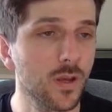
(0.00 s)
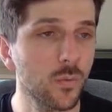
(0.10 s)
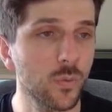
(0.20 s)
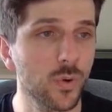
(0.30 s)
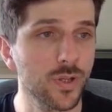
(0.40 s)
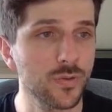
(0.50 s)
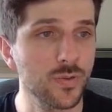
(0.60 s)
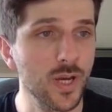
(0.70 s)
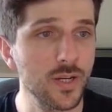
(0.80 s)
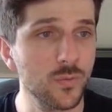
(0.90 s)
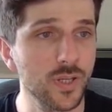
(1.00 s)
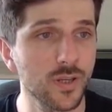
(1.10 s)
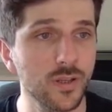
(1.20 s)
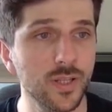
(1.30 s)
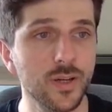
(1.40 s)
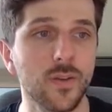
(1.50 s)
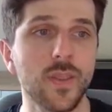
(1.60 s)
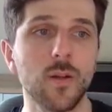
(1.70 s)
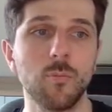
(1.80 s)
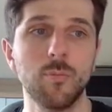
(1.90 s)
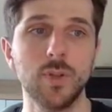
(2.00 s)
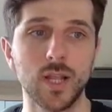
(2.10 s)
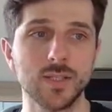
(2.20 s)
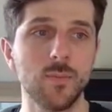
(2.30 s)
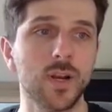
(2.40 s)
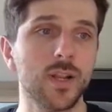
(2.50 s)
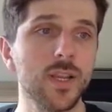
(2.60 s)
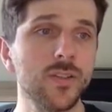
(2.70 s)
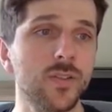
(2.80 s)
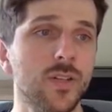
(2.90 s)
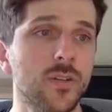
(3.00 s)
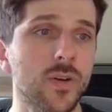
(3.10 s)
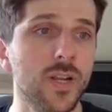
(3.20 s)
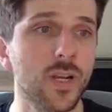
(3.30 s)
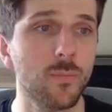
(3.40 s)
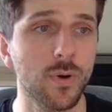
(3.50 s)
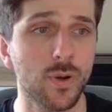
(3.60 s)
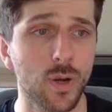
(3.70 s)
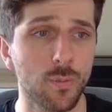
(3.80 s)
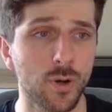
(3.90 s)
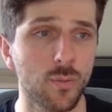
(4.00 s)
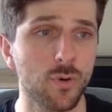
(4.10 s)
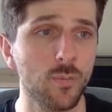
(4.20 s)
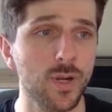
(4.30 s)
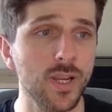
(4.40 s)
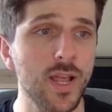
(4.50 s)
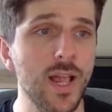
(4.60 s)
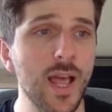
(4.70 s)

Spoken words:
we want to do that. We can click on that plus button here, so create component property,